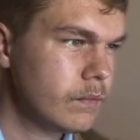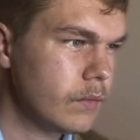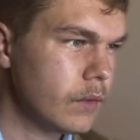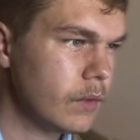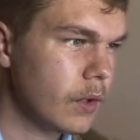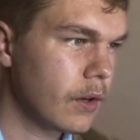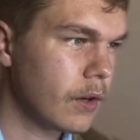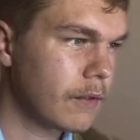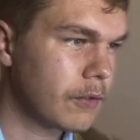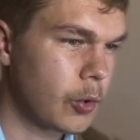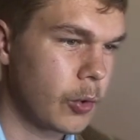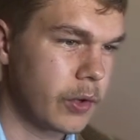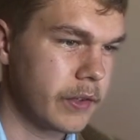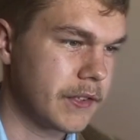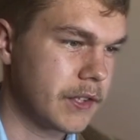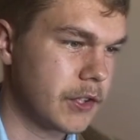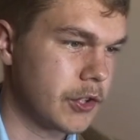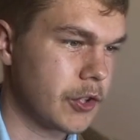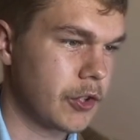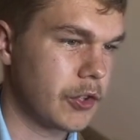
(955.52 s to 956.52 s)
Of course,
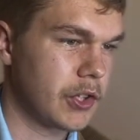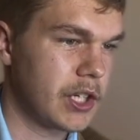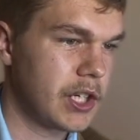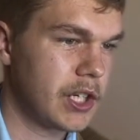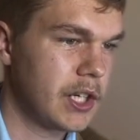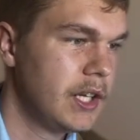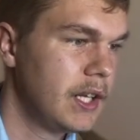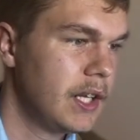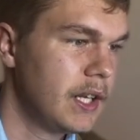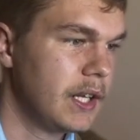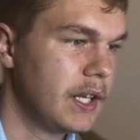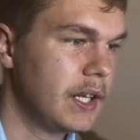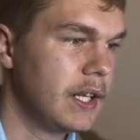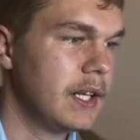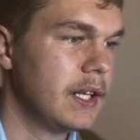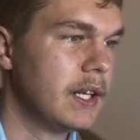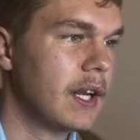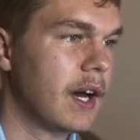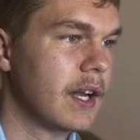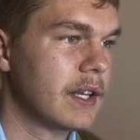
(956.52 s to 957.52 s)
the church
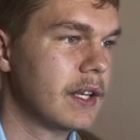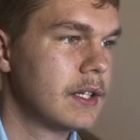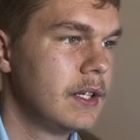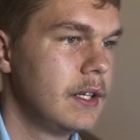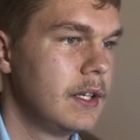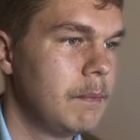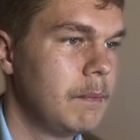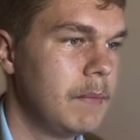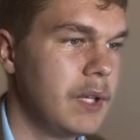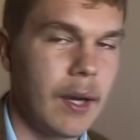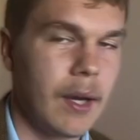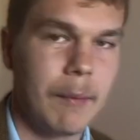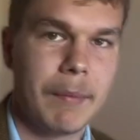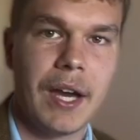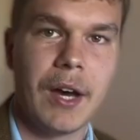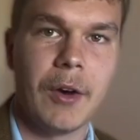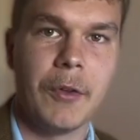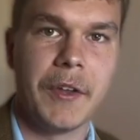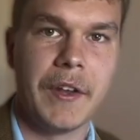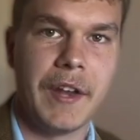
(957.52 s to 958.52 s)
need not be
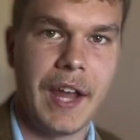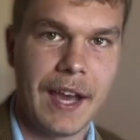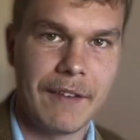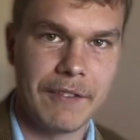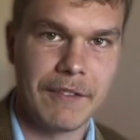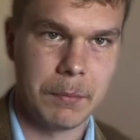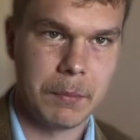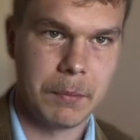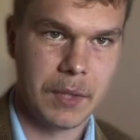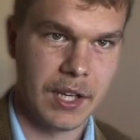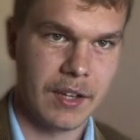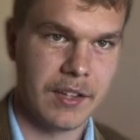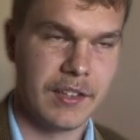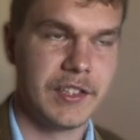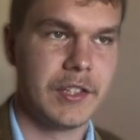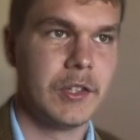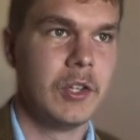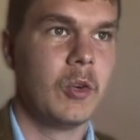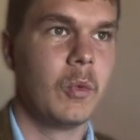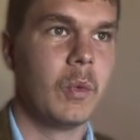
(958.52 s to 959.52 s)
upheld in heaven
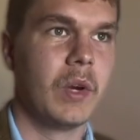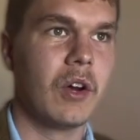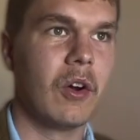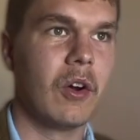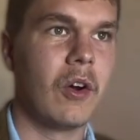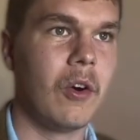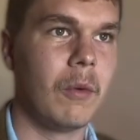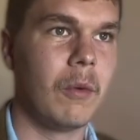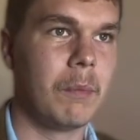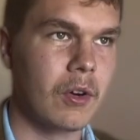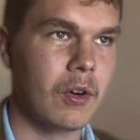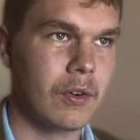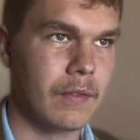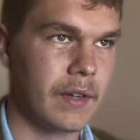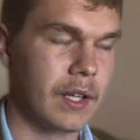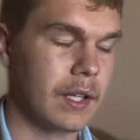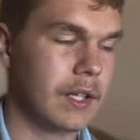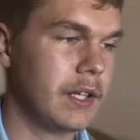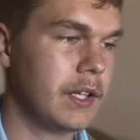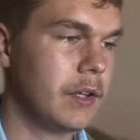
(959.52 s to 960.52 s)
because we are all
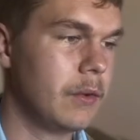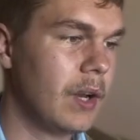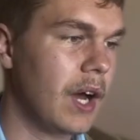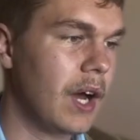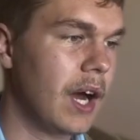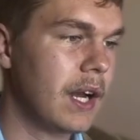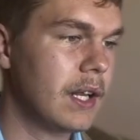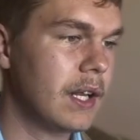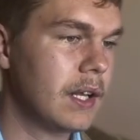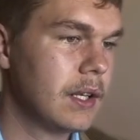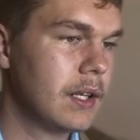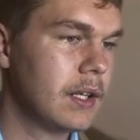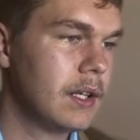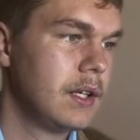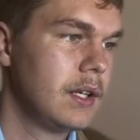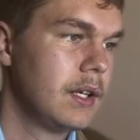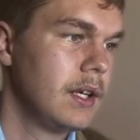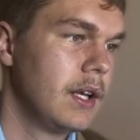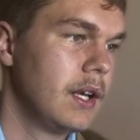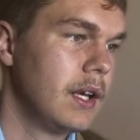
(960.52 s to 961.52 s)
perfectly united
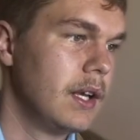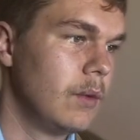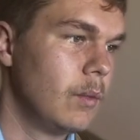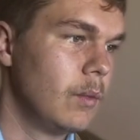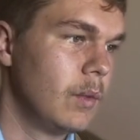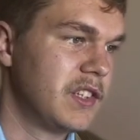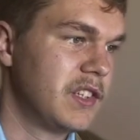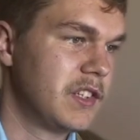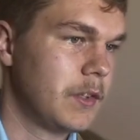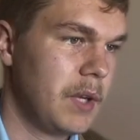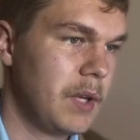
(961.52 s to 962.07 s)
in wisdom and